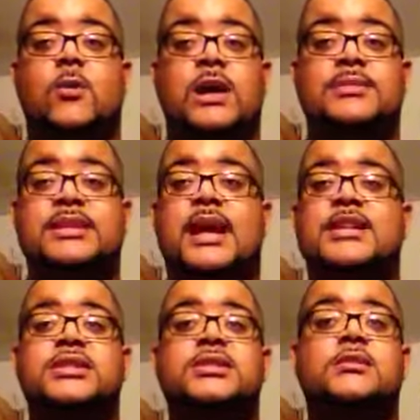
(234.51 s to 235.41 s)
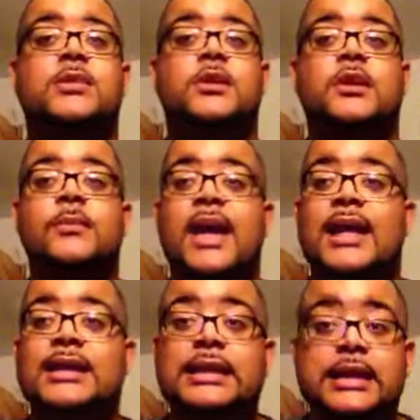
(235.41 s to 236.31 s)
website, show my girl
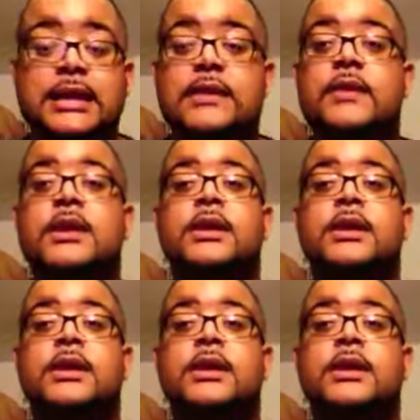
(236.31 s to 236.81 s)
mad love,